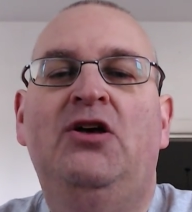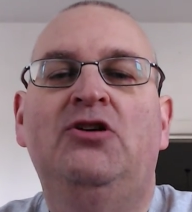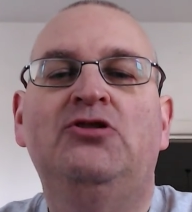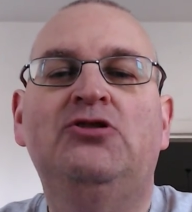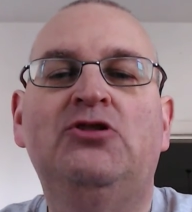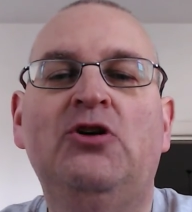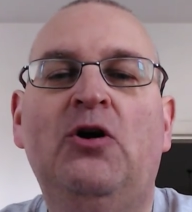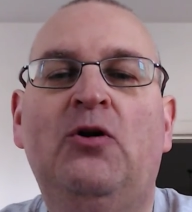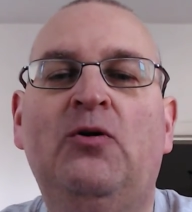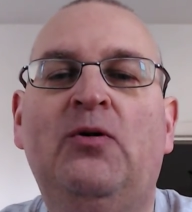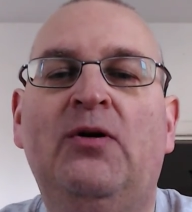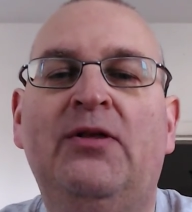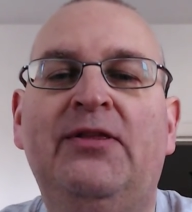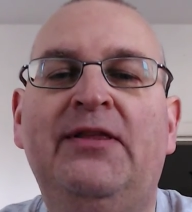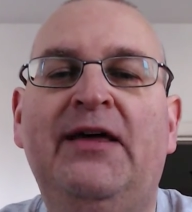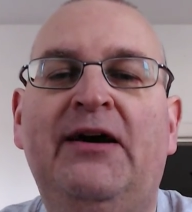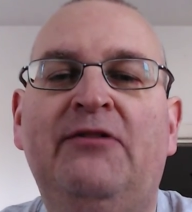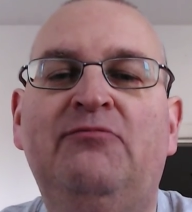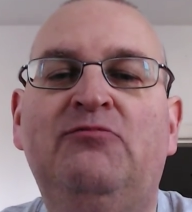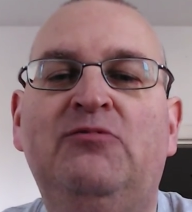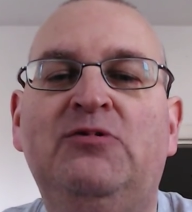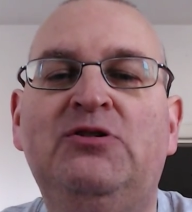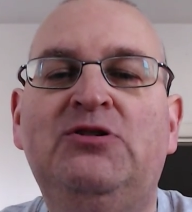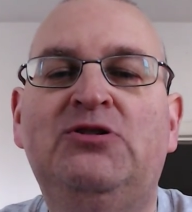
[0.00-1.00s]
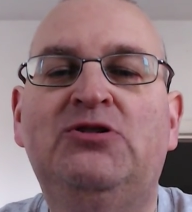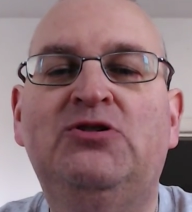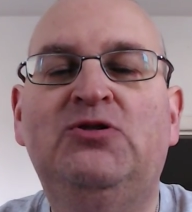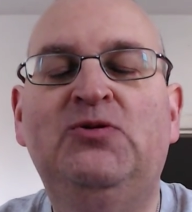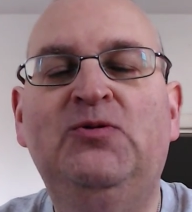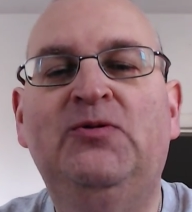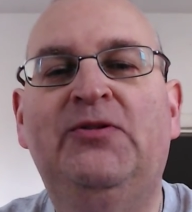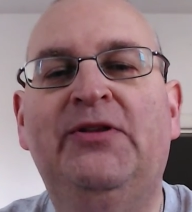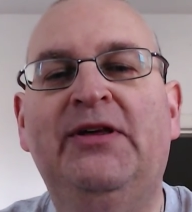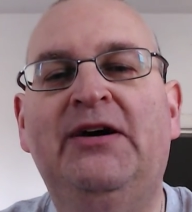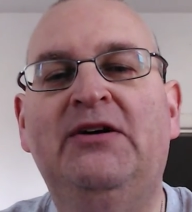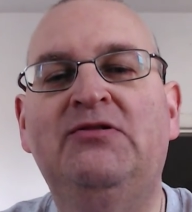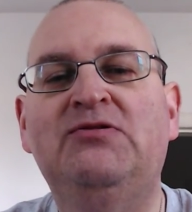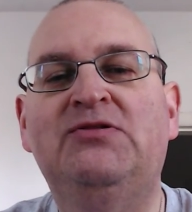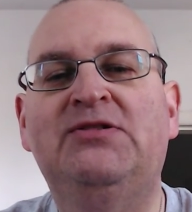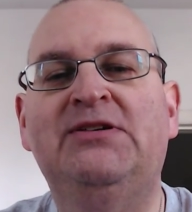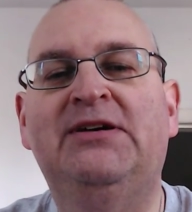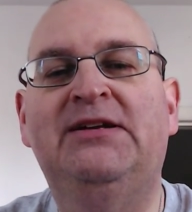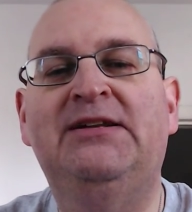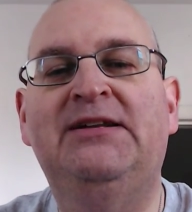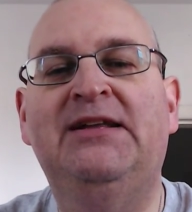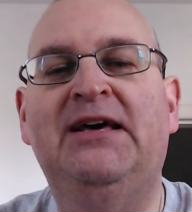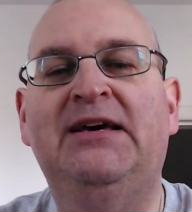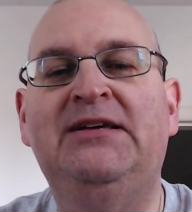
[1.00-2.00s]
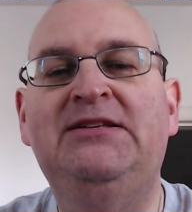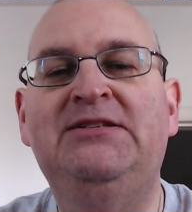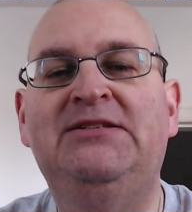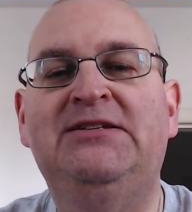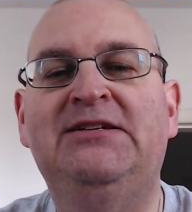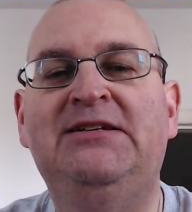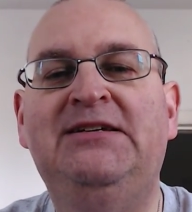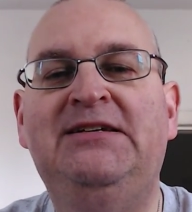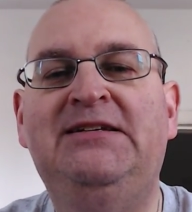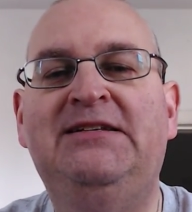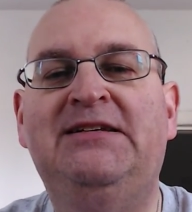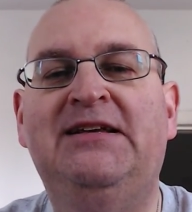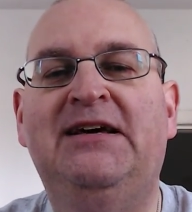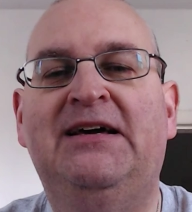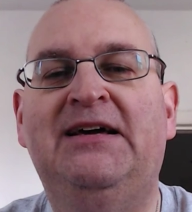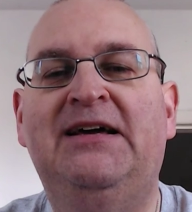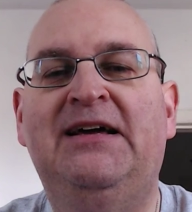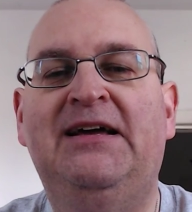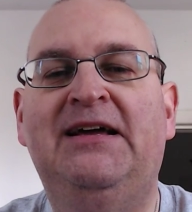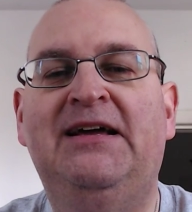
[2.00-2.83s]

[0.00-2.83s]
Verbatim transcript: So that was 2019. It